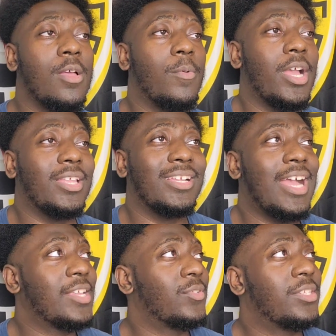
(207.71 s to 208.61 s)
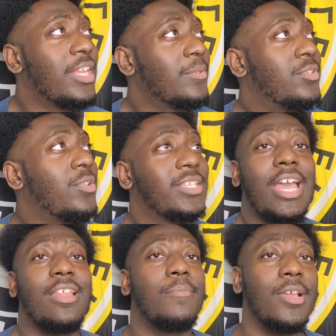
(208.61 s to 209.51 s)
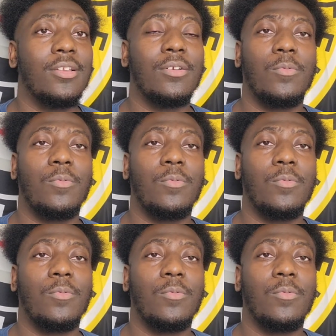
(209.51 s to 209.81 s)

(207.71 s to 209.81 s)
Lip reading: We got other guys on the team too, like Scotty Miller.